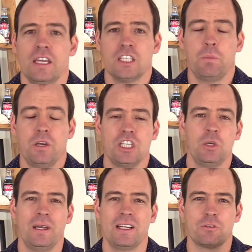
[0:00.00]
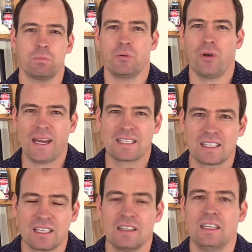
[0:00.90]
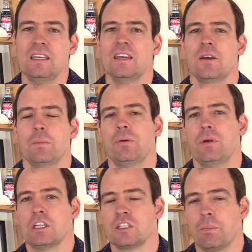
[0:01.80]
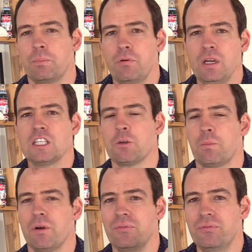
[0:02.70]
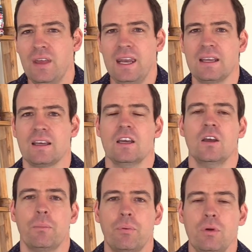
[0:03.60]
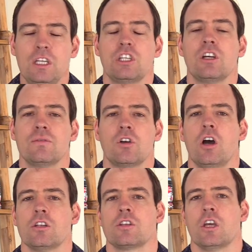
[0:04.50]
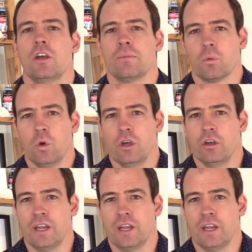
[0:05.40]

especially when it's practically preached, the preached prophetic preaching of God's Word.